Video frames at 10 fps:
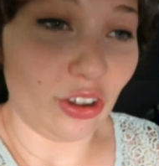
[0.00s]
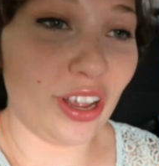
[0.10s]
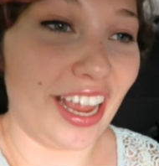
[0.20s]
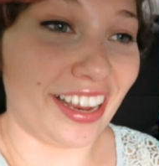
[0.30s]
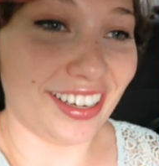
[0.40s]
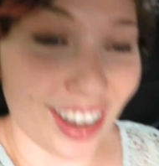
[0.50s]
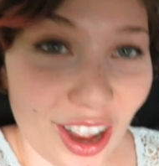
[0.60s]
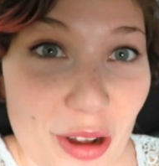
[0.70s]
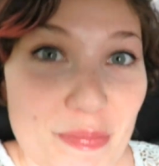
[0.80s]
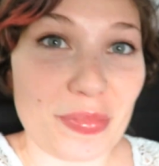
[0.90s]
Okay.
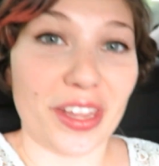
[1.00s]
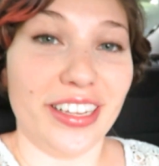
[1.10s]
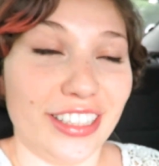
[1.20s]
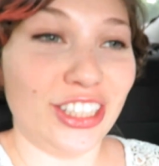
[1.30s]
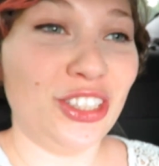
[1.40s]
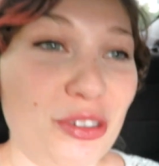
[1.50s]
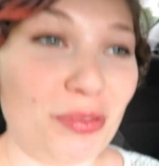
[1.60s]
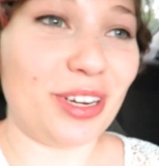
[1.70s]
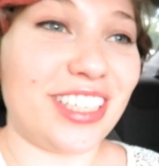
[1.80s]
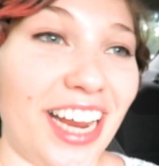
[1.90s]
Um is
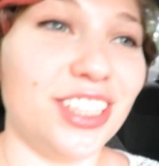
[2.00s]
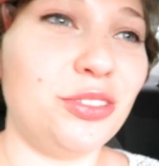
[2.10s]
super exciting.